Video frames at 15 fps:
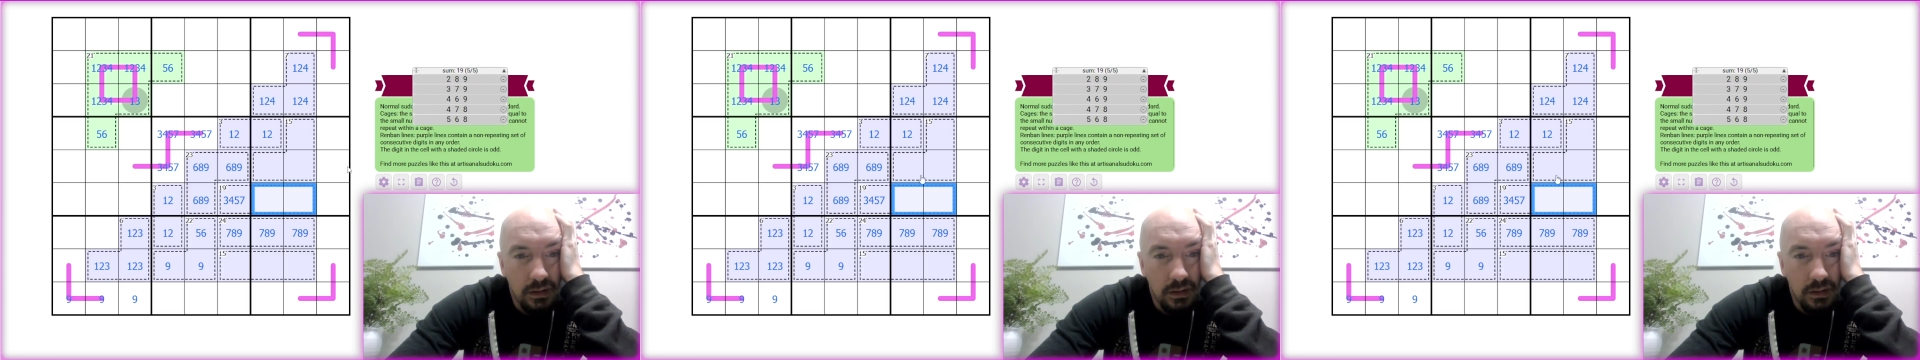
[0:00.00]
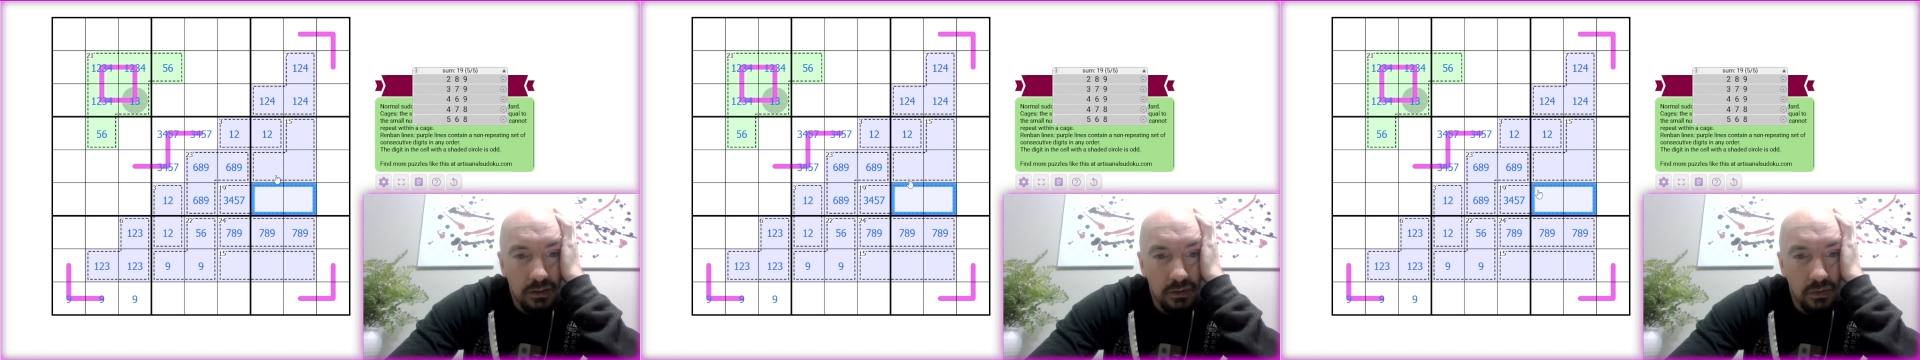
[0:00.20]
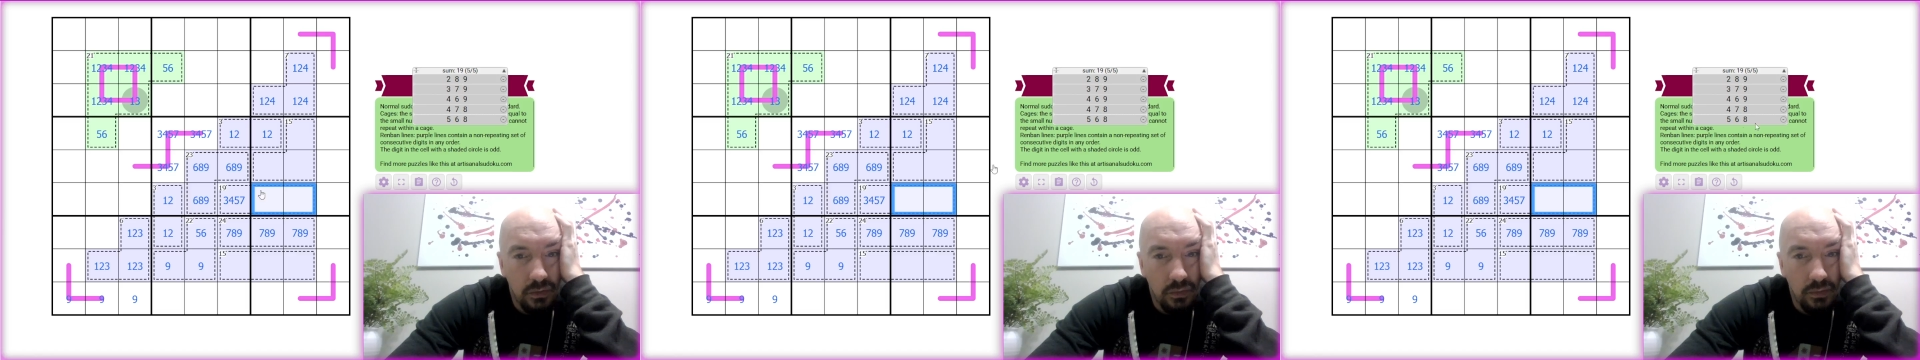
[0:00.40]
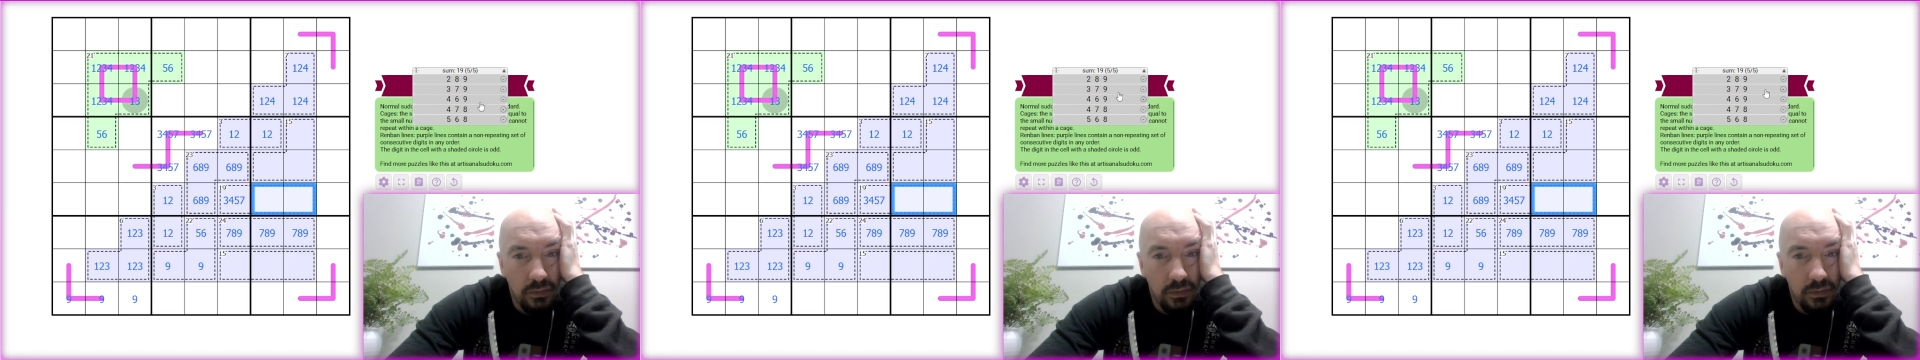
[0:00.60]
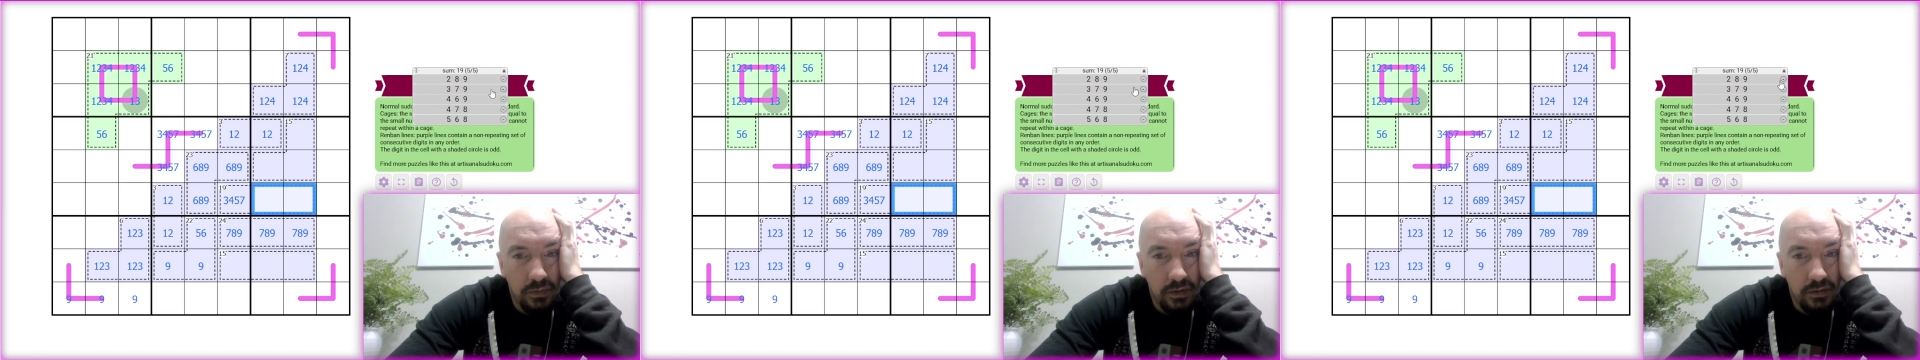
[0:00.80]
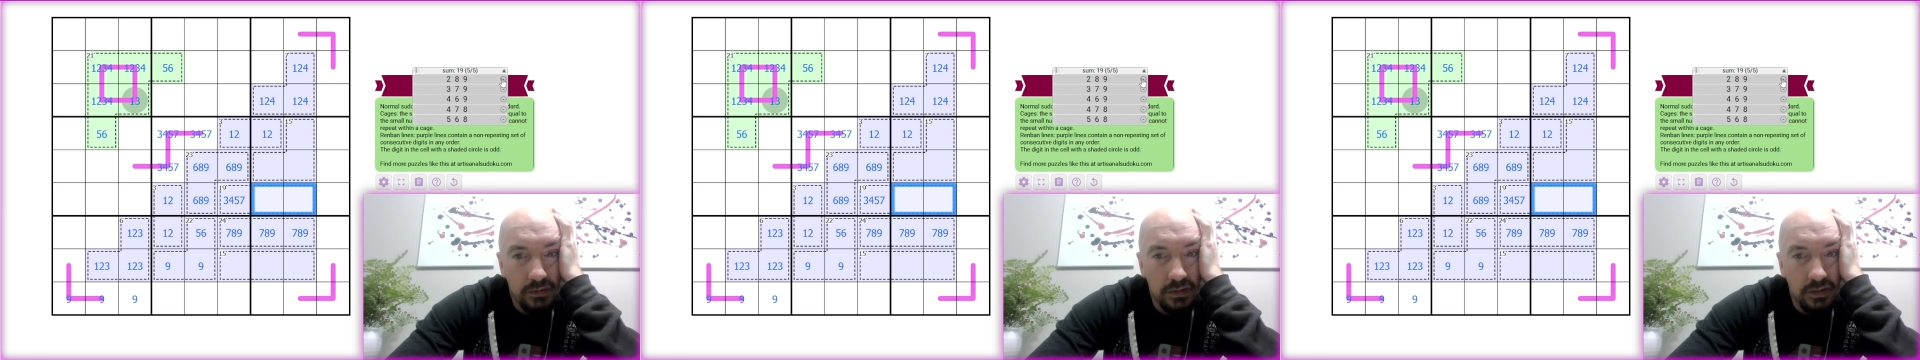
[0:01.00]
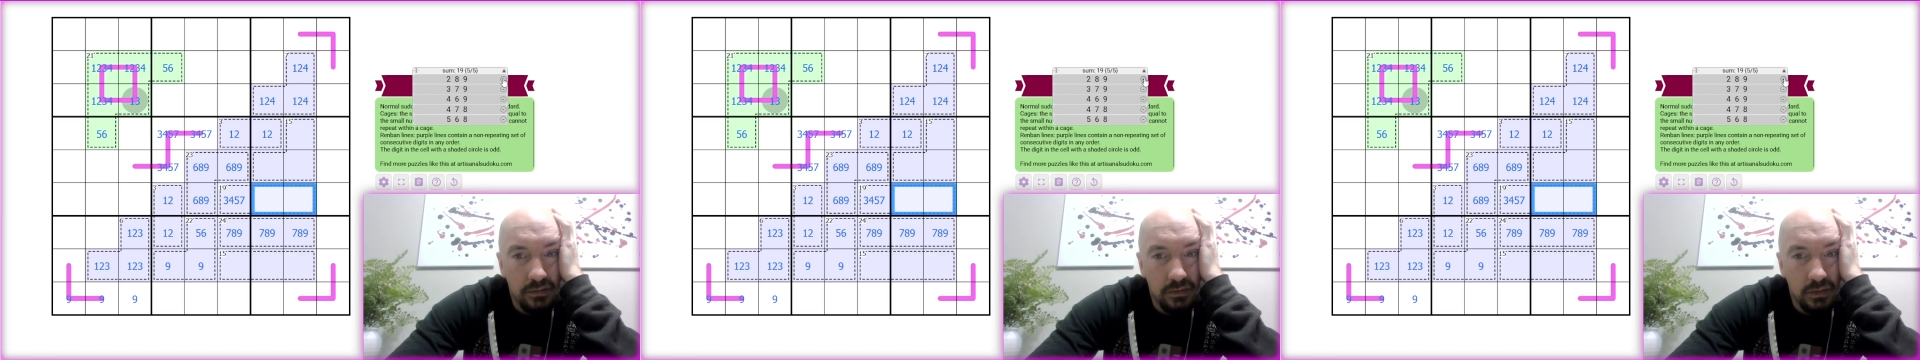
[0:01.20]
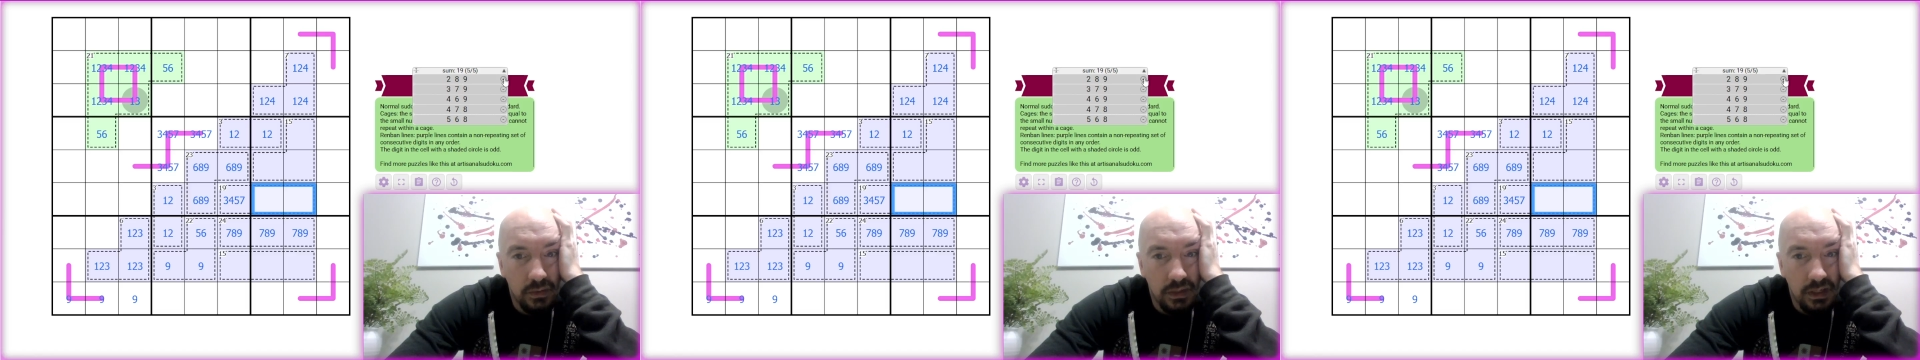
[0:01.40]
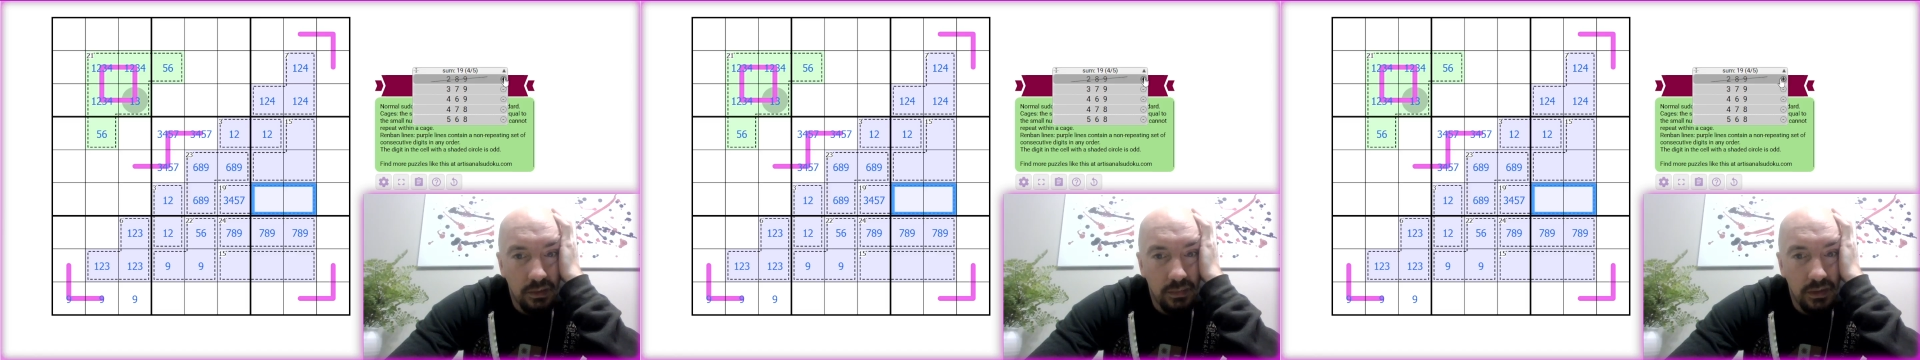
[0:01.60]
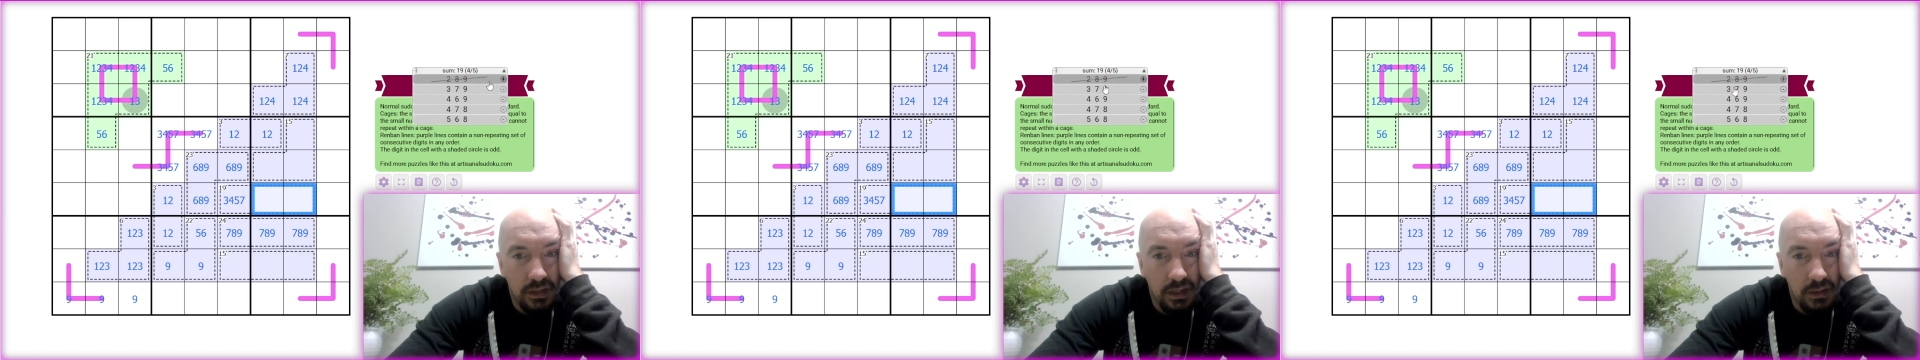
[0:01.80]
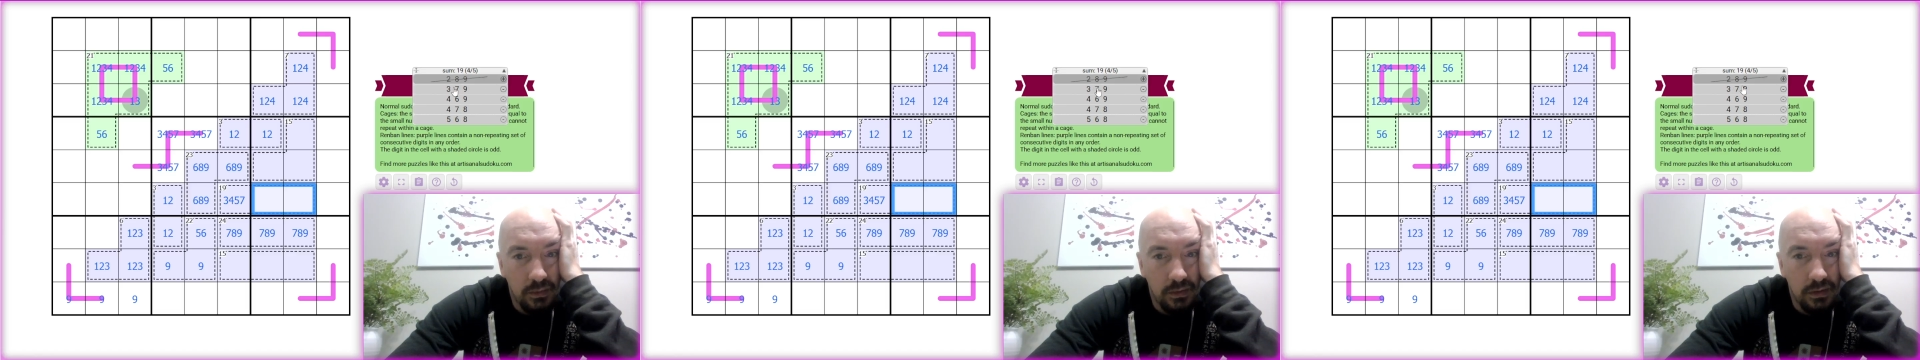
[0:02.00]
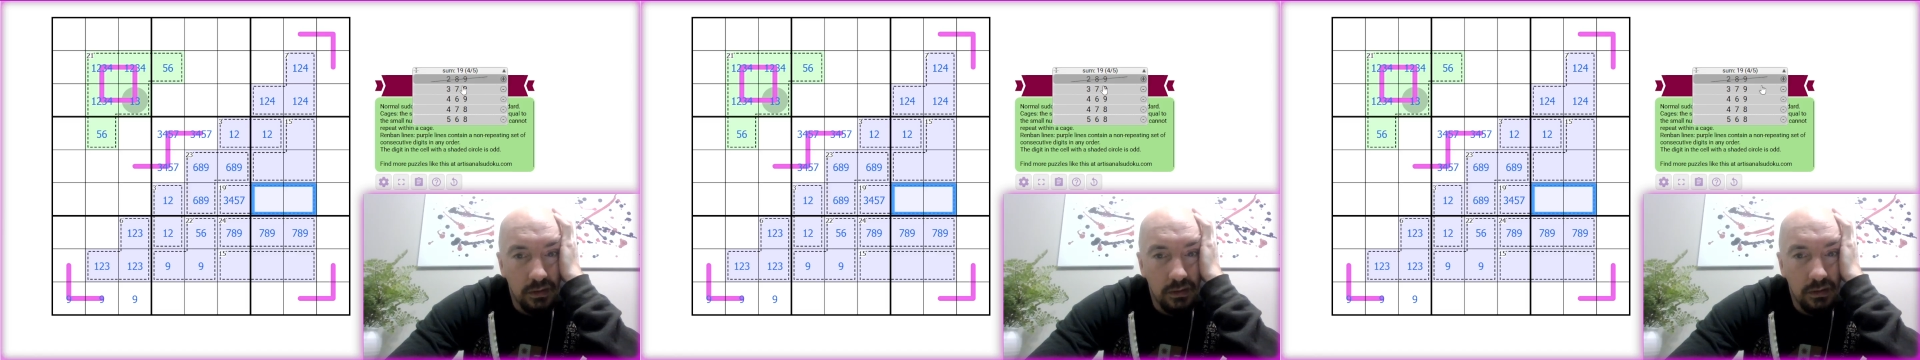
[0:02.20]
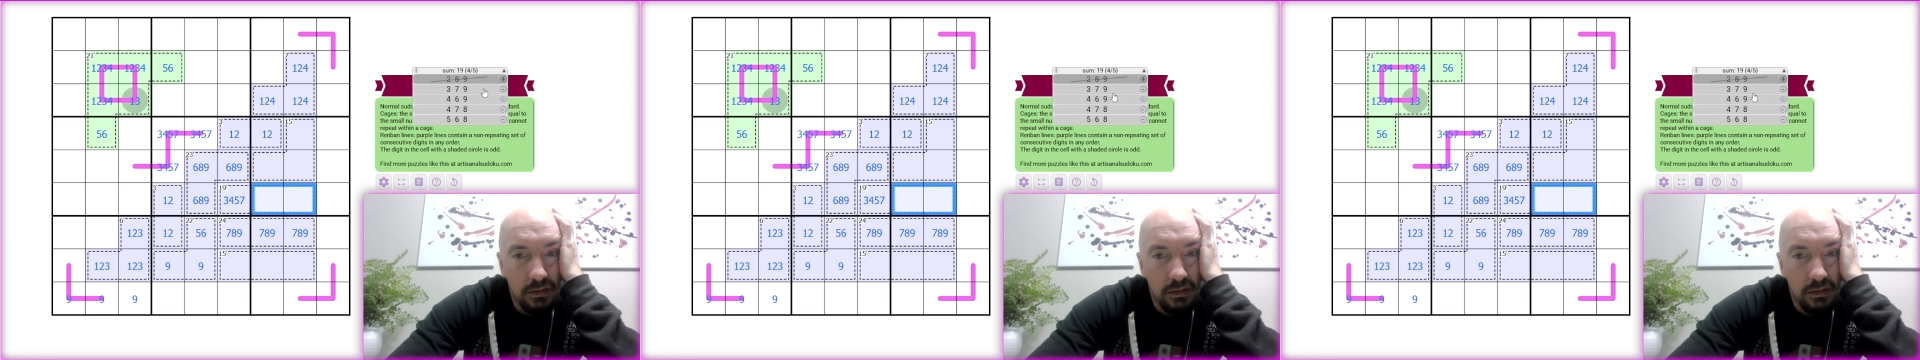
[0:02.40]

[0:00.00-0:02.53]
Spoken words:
So 3, 4, 5, or 7, so it can't be that one.